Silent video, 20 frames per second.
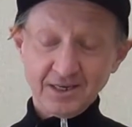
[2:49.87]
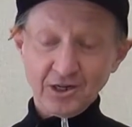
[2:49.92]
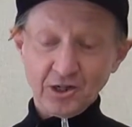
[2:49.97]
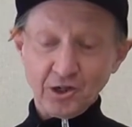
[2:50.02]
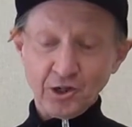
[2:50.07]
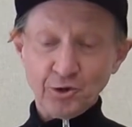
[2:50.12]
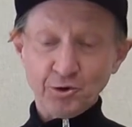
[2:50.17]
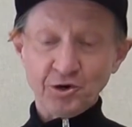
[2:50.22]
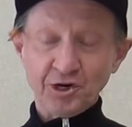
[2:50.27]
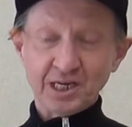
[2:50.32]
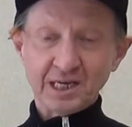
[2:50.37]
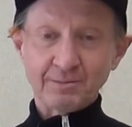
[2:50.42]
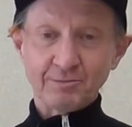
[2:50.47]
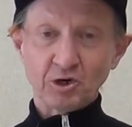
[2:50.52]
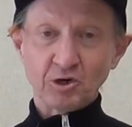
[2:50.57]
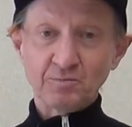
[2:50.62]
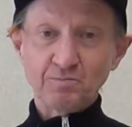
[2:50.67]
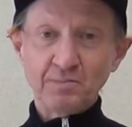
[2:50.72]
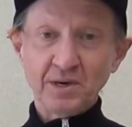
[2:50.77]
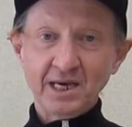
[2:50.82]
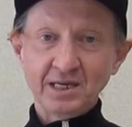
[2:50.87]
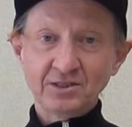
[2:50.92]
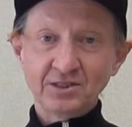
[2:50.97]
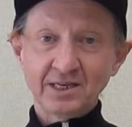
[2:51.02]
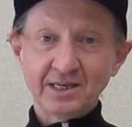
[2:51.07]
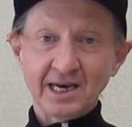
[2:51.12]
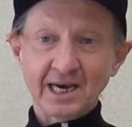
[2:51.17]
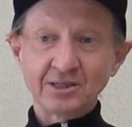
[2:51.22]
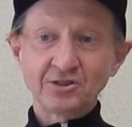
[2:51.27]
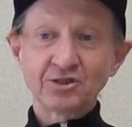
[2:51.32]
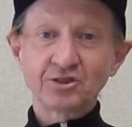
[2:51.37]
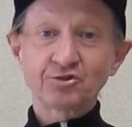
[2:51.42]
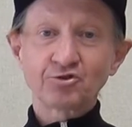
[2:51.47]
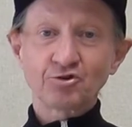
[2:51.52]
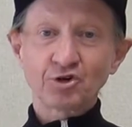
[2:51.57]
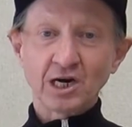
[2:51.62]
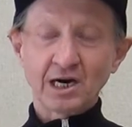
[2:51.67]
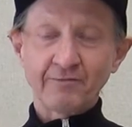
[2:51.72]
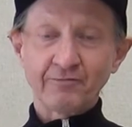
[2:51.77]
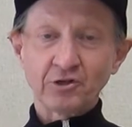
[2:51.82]
learning about painting, I did
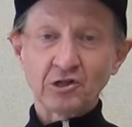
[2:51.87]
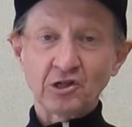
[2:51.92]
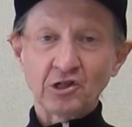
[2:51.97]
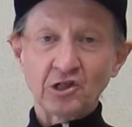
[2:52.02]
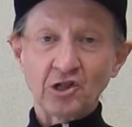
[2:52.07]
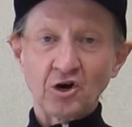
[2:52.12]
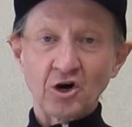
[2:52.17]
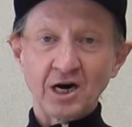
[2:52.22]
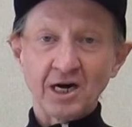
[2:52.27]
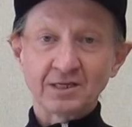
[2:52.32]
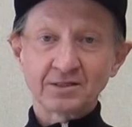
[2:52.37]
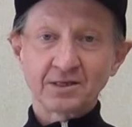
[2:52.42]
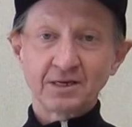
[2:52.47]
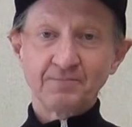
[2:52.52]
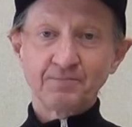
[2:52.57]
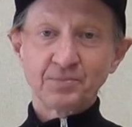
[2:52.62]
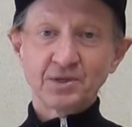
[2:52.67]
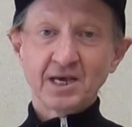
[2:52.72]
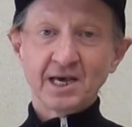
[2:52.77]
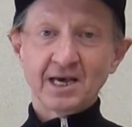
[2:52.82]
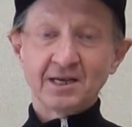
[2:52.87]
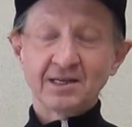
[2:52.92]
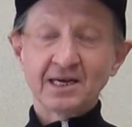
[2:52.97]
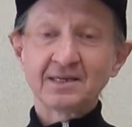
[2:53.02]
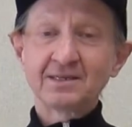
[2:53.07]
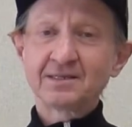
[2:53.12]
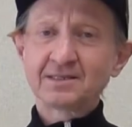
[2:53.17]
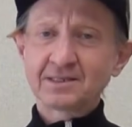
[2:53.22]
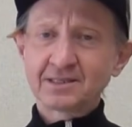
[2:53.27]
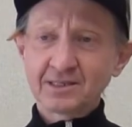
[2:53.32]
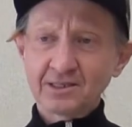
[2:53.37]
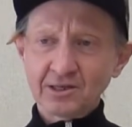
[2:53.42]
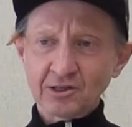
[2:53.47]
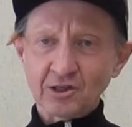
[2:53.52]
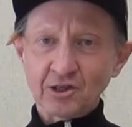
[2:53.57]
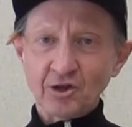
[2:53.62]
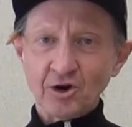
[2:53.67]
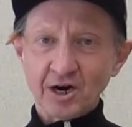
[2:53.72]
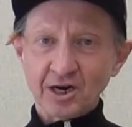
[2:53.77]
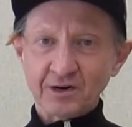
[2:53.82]
travel a lot, and I did see a
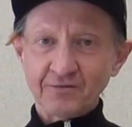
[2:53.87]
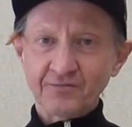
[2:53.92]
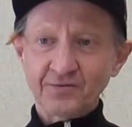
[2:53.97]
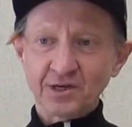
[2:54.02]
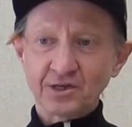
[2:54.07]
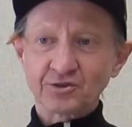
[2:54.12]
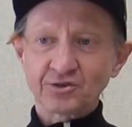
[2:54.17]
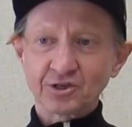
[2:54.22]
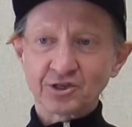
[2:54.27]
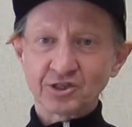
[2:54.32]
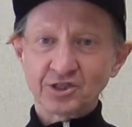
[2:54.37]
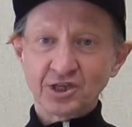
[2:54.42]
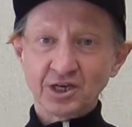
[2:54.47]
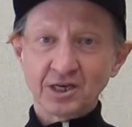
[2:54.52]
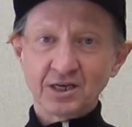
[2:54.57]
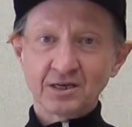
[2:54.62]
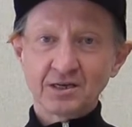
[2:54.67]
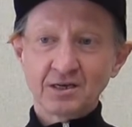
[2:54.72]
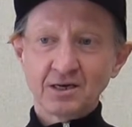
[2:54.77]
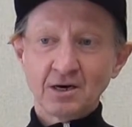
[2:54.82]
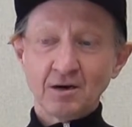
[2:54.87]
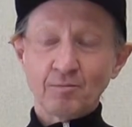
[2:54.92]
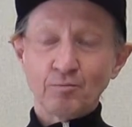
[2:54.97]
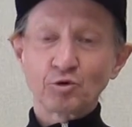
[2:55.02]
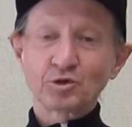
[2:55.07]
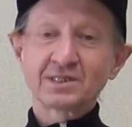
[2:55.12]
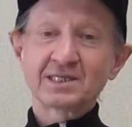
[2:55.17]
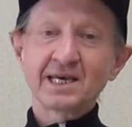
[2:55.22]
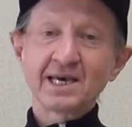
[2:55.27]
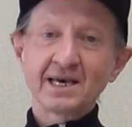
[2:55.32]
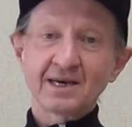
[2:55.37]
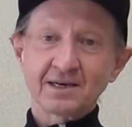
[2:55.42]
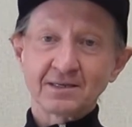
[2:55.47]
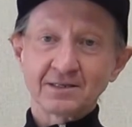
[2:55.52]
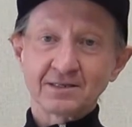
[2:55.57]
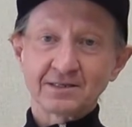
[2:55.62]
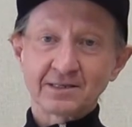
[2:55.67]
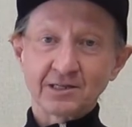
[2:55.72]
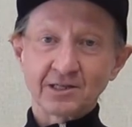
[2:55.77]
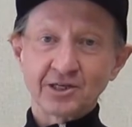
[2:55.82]
lot of interesting mosaic
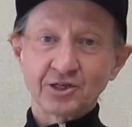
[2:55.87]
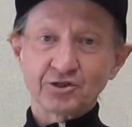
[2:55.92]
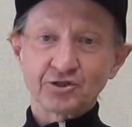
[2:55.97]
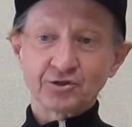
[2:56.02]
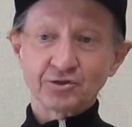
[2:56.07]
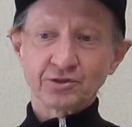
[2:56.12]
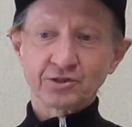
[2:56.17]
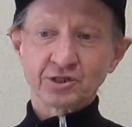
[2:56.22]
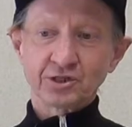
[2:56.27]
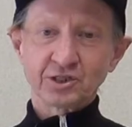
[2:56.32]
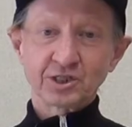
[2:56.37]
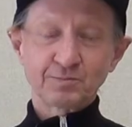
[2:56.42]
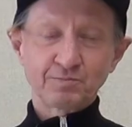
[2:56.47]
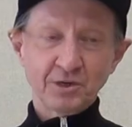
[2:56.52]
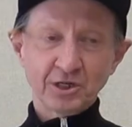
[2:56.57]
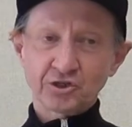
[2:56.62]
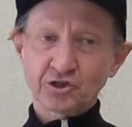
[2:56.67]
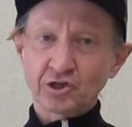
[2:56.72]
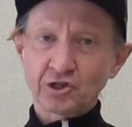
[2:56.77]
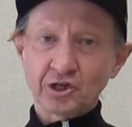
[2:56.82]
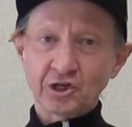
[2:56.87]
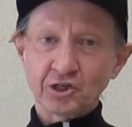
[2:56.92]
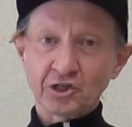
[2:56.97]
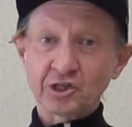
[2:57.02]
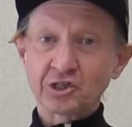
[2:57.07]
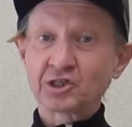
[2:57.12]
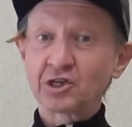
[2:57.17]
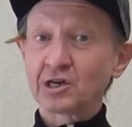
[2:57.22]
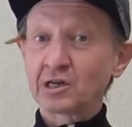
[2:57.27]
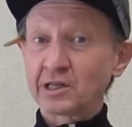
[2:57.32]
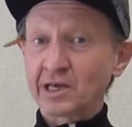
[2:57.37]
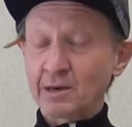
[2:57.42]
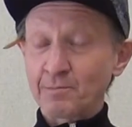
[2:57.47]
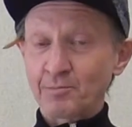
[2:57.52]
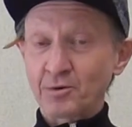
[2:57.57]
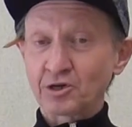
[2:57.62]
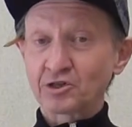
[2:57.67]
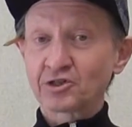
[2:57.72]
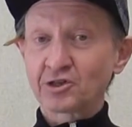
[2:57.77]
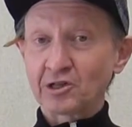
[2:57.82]
installations, especially in a city like
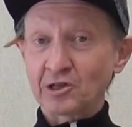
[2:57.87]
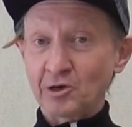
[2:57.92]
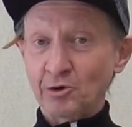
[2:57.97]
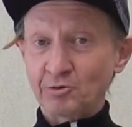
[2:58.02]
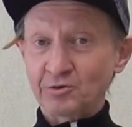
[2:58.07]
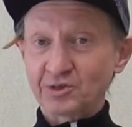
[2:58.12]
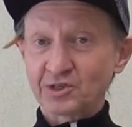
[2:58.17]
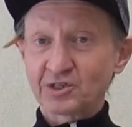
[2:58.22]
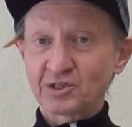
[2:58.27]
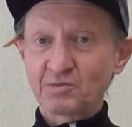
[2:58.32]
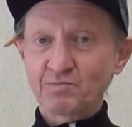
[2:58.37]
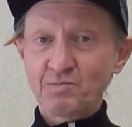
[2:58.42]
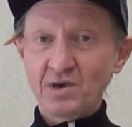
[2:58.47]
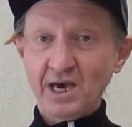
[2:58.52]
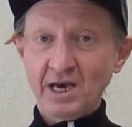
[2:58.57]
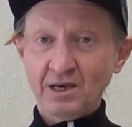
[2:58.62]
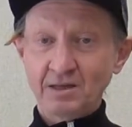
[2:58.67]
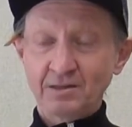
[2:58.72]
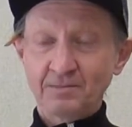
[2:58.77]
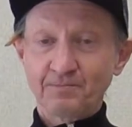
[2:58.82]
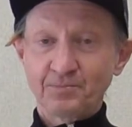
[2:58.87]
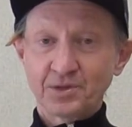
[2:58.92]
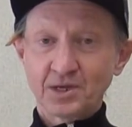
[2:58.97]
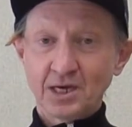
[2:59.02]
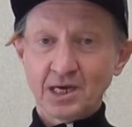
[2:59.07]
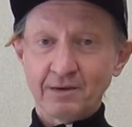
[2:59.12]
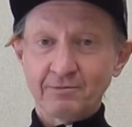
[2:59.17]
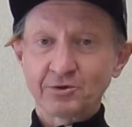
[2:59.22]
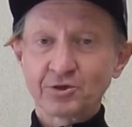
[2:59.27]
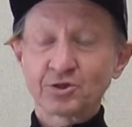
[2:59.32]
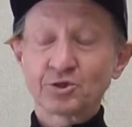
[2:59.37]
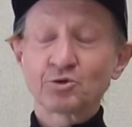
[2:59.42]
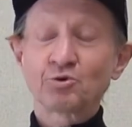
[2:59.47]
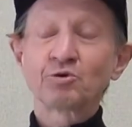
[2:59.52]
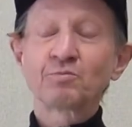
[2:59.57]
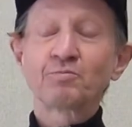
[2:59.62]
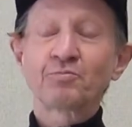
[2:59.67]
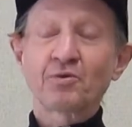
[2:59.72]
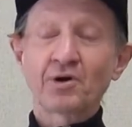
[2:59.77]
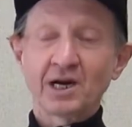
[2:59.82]
Barcelona, Spain. I was so
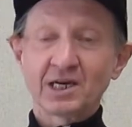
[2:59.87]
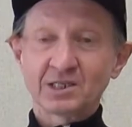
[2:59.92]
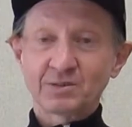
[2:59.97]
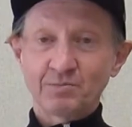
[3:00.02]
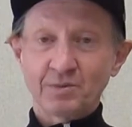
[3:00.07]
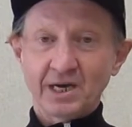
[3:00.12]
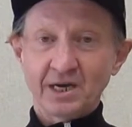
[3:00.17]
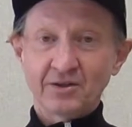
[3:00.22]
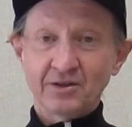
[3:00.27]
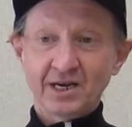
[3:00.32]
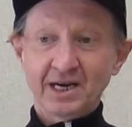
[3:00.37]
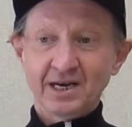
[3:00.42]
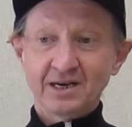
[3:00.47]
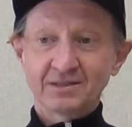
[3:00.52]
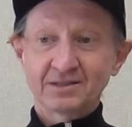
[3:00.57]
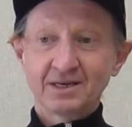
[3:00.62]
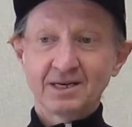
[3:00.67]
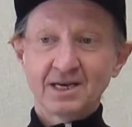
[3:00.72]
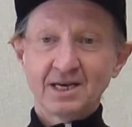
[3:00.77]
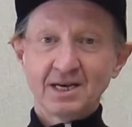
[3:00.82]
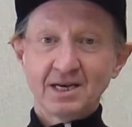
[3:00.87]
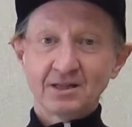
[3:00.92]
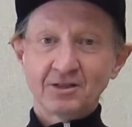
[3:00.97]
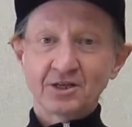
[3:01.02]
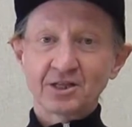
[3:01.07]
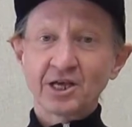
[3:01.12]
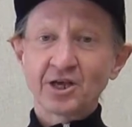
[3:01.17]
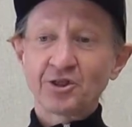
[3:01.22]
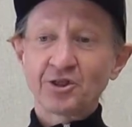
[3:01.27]
impressed by that I